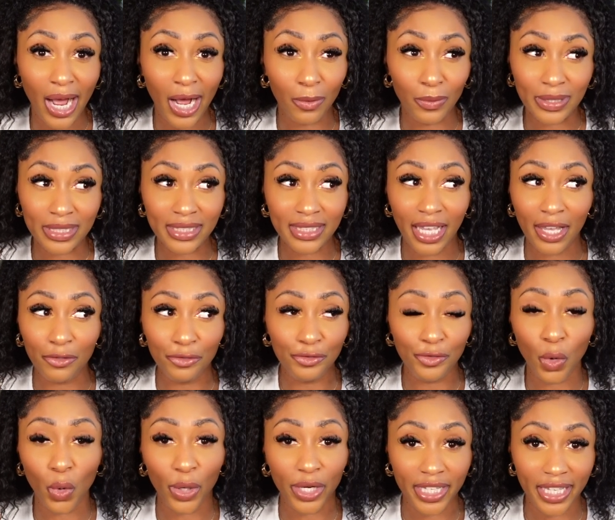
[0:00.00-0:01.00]
I would say,
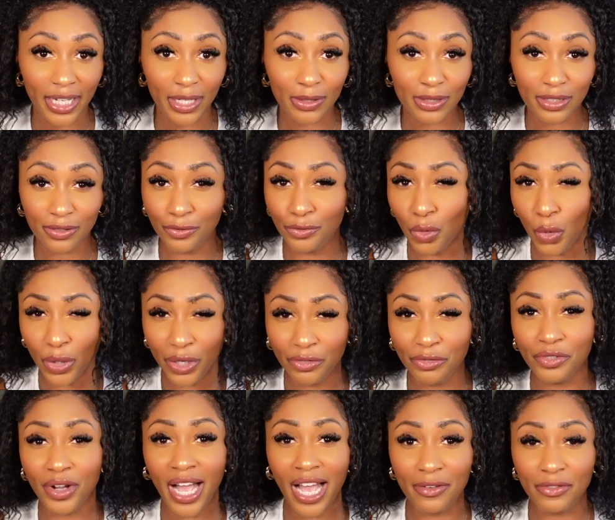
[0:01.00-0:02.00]
4 years, 4 to
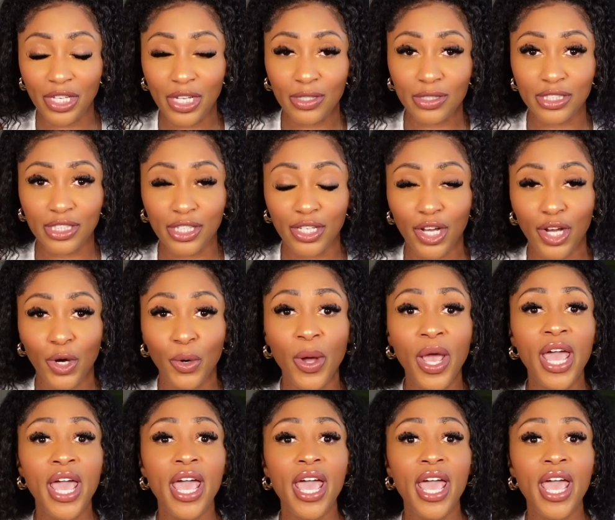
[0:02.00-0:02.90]
5 years ago.